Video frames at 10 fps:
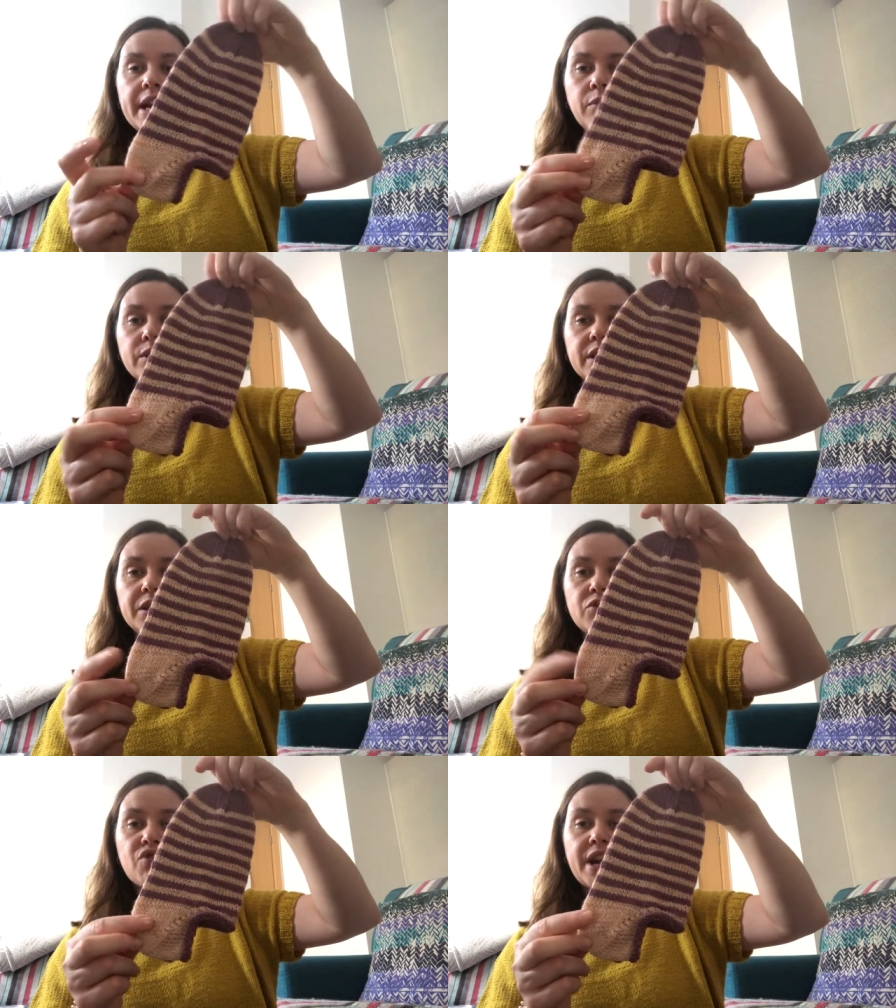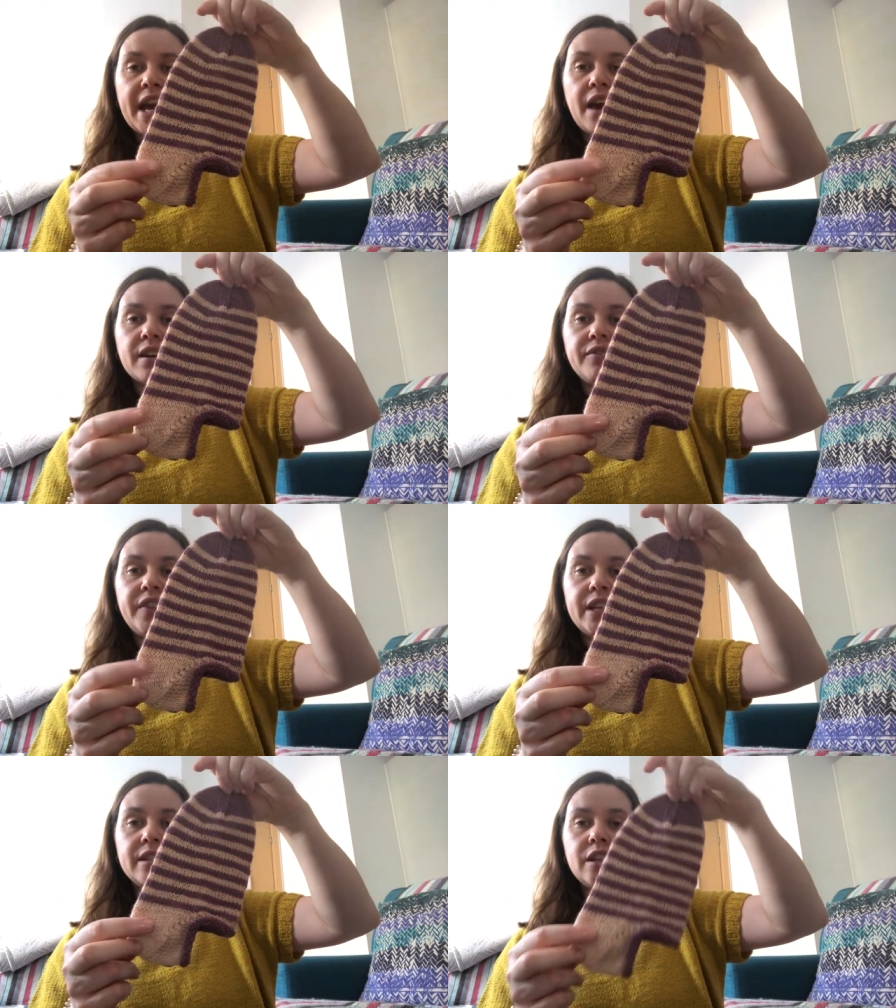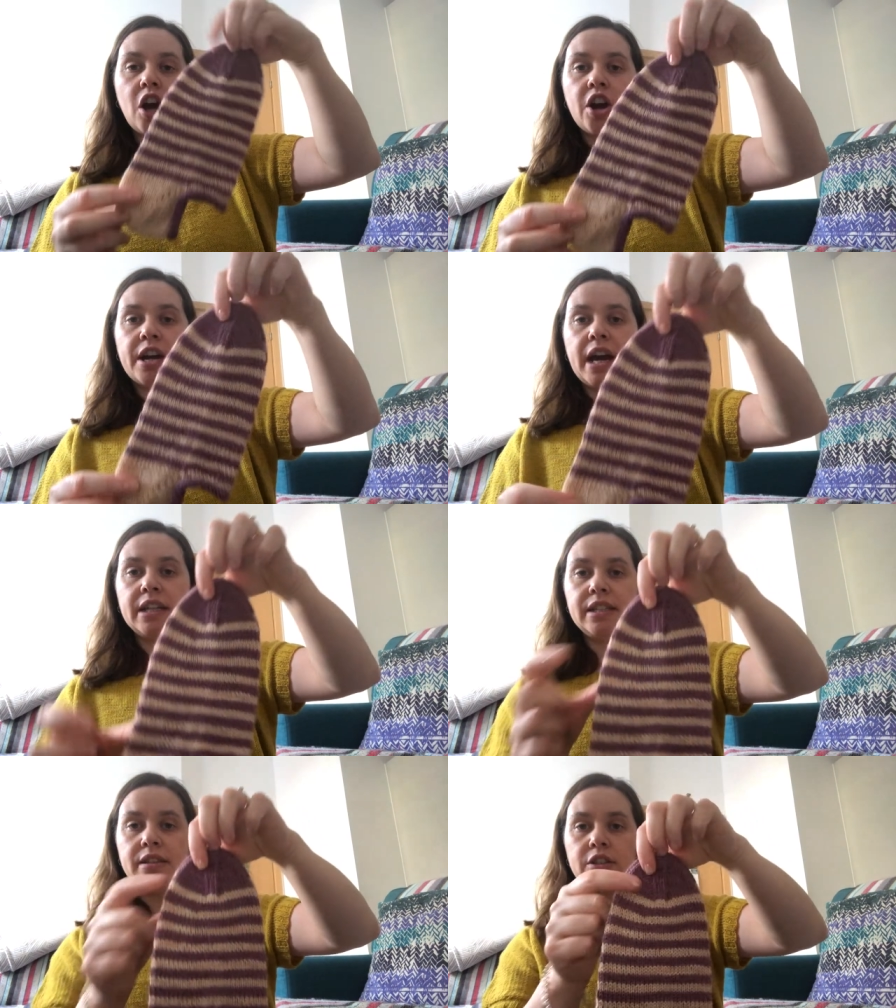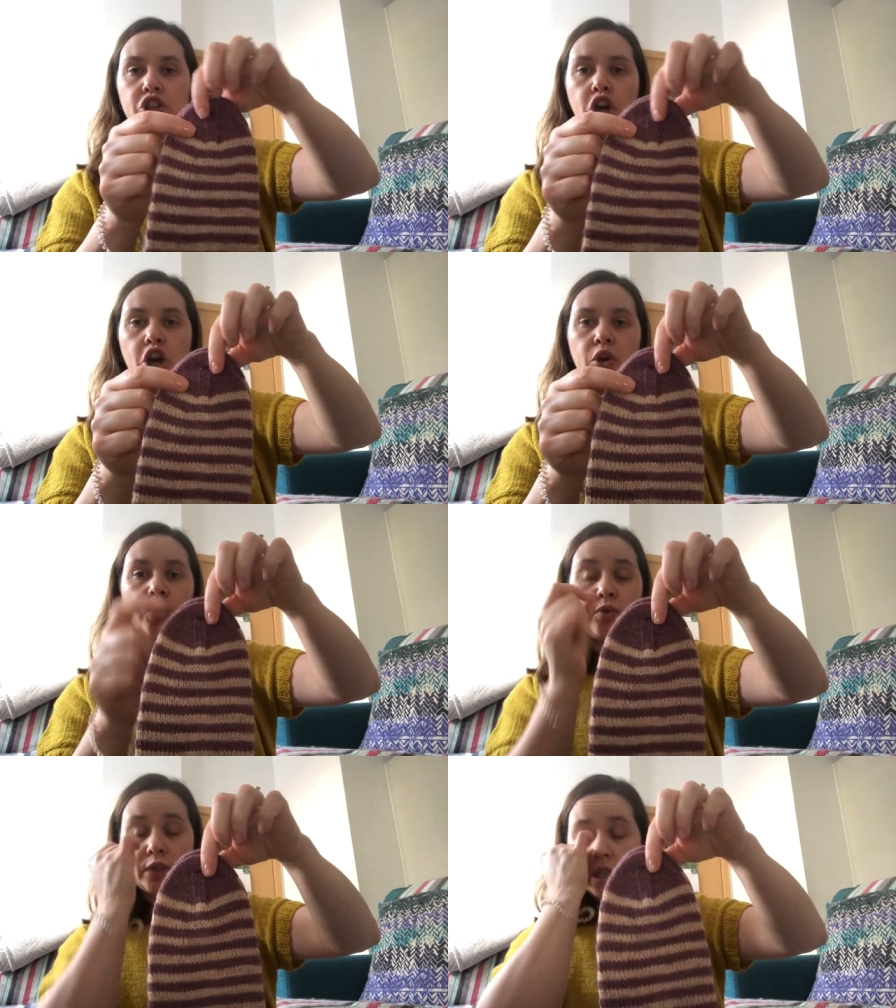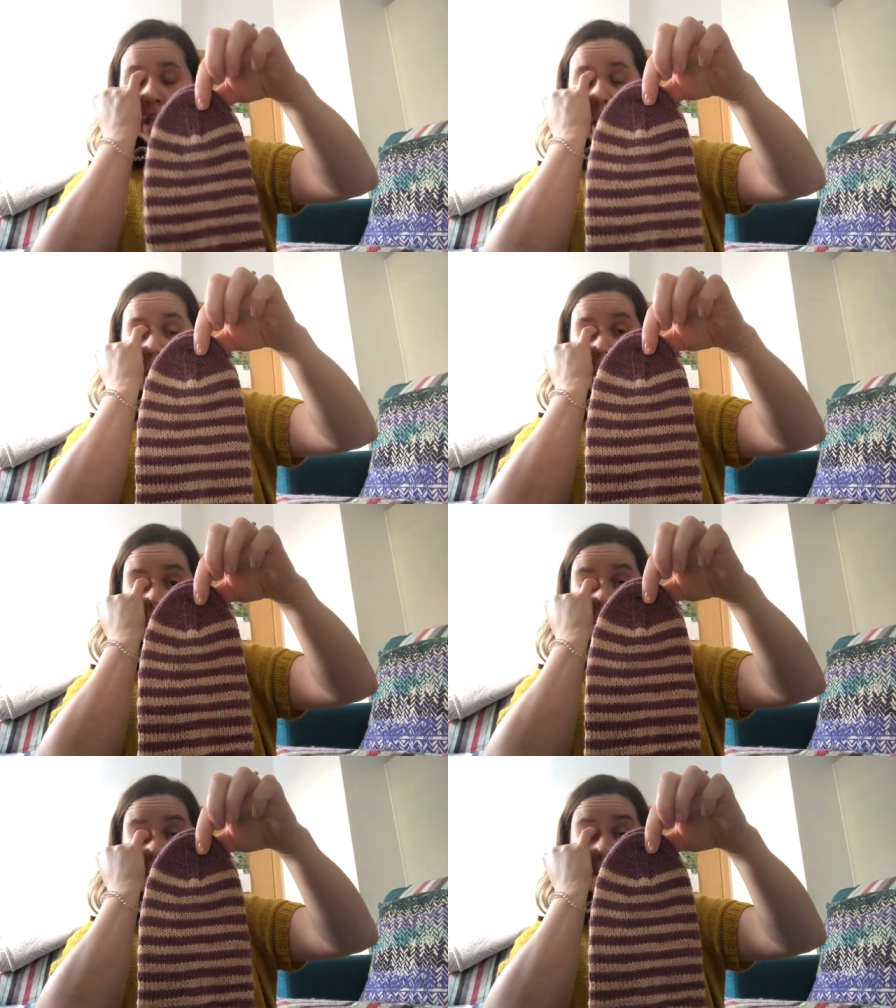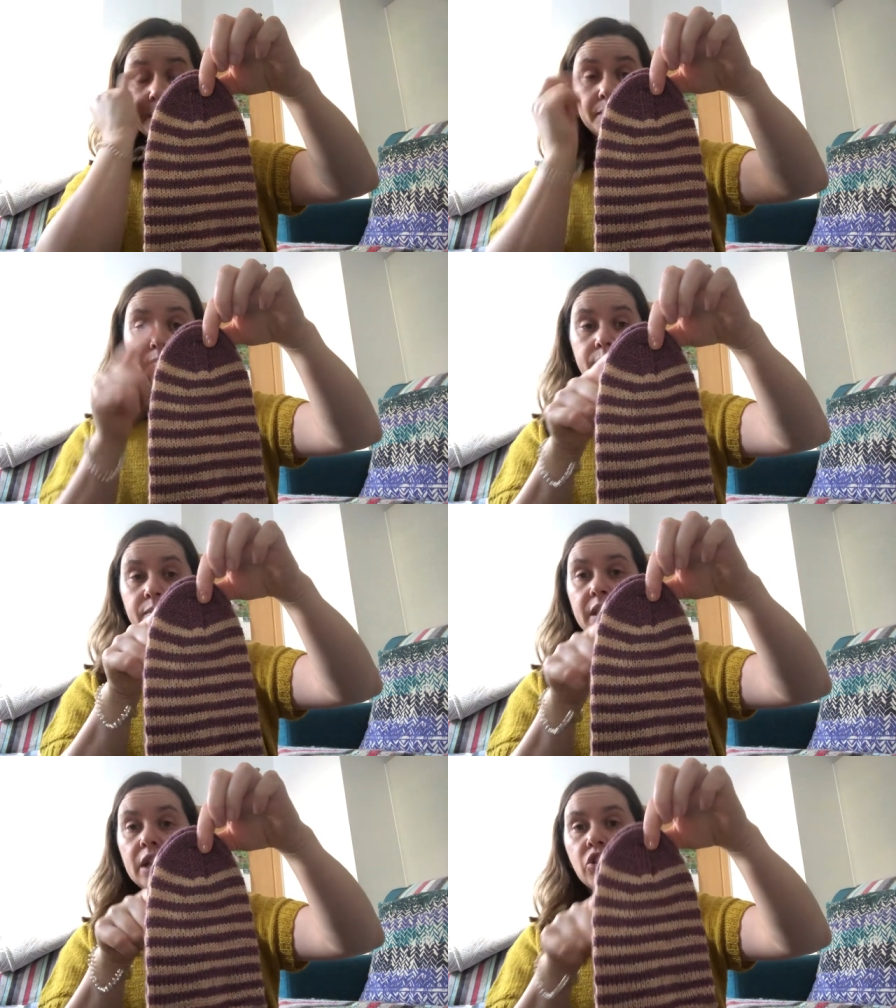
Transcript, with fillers: I was gonna run out of this yarn I did the toes in the